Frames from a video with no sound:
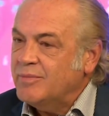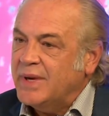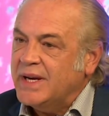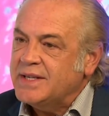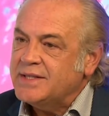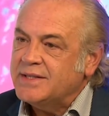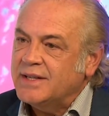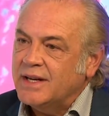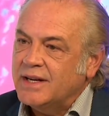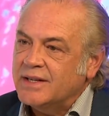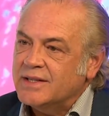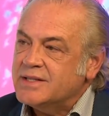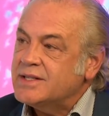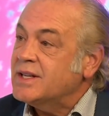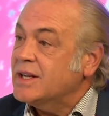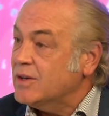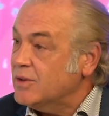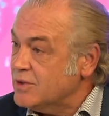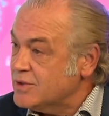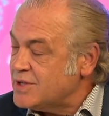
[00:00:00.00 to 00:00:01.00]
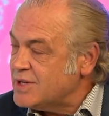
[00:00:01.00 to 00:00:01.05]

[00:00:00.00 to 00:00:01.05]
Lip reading: based on a single